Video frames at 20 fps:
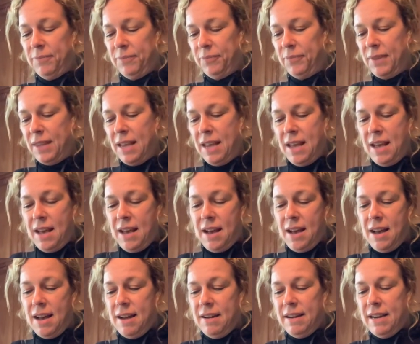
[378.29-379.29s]

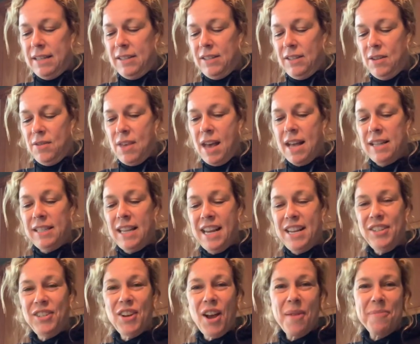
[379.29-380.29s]
All right, so that's how
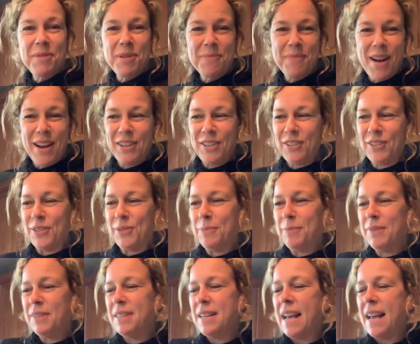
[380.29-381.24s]
you chop your mushrooms.